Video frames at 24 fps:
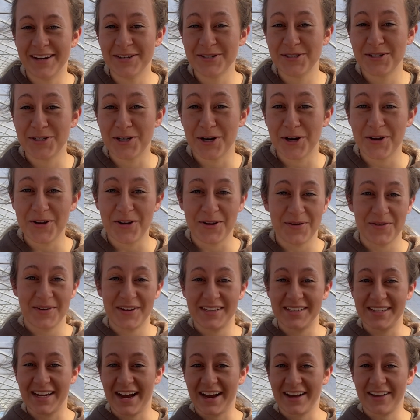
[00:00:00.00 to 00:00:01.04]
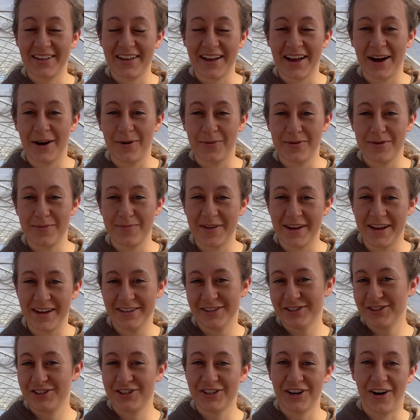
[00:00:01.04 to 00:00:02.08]
show you exactly how we
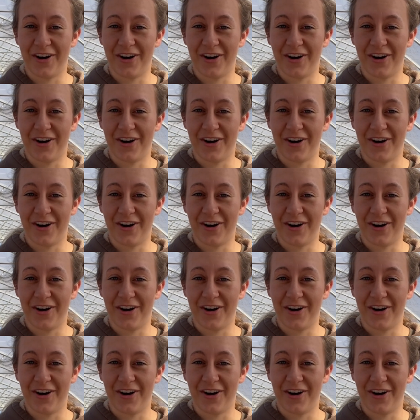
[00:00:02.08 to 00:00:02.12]
pinch